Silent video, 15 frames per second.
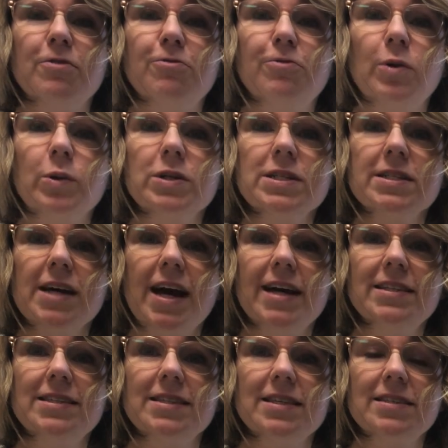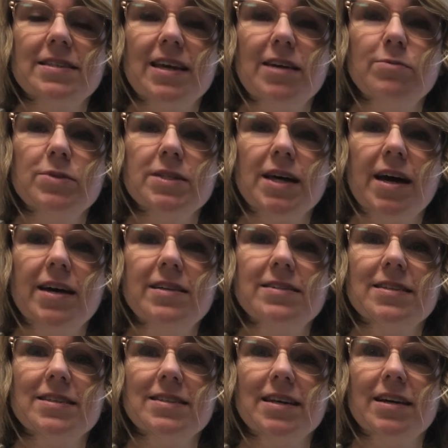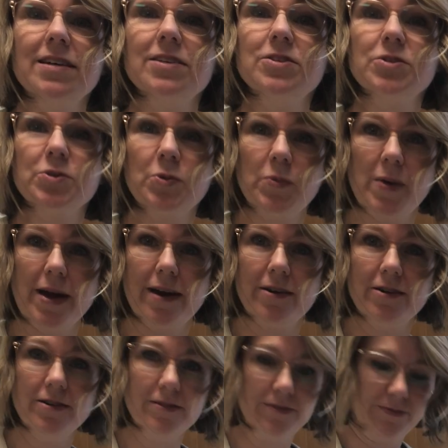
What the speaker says: 4 sides, the same size as a square.